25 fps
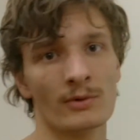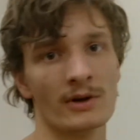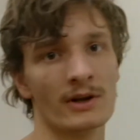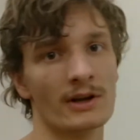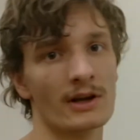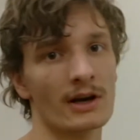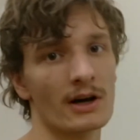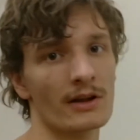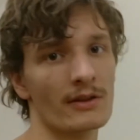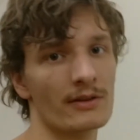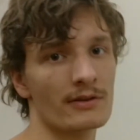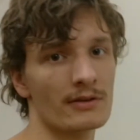we
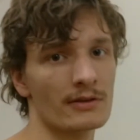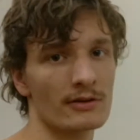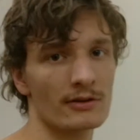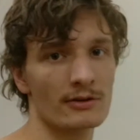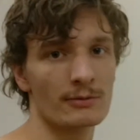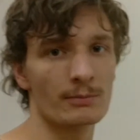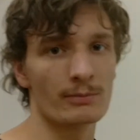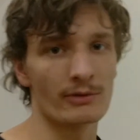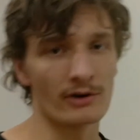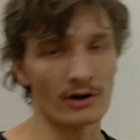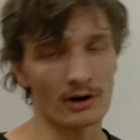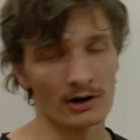got the
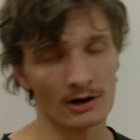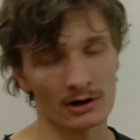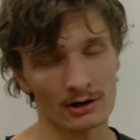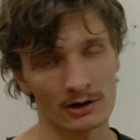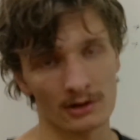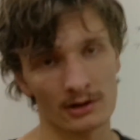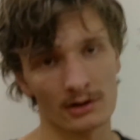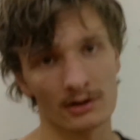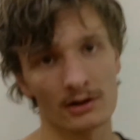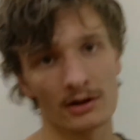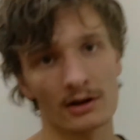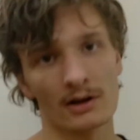
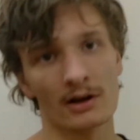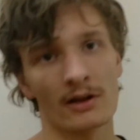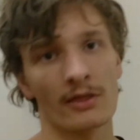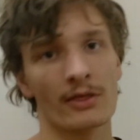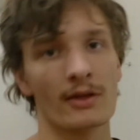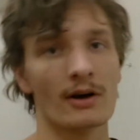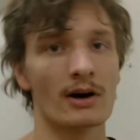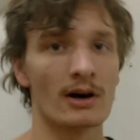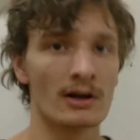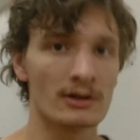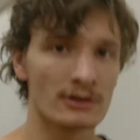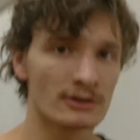sprung and
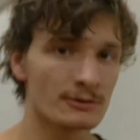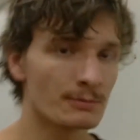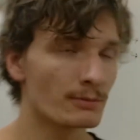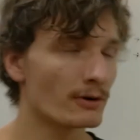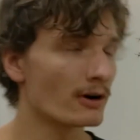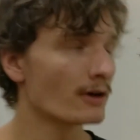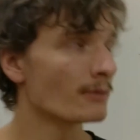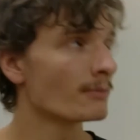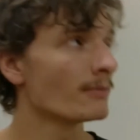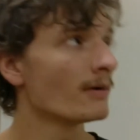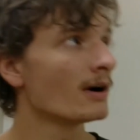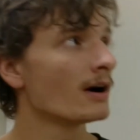the
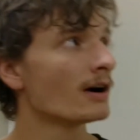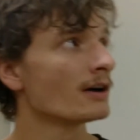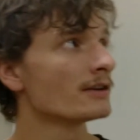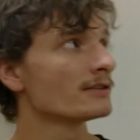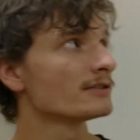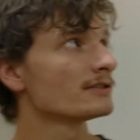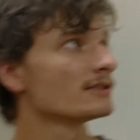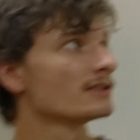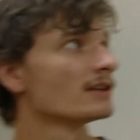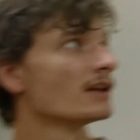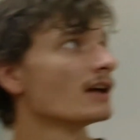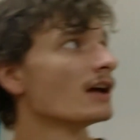unsprung
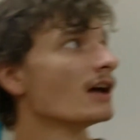mass.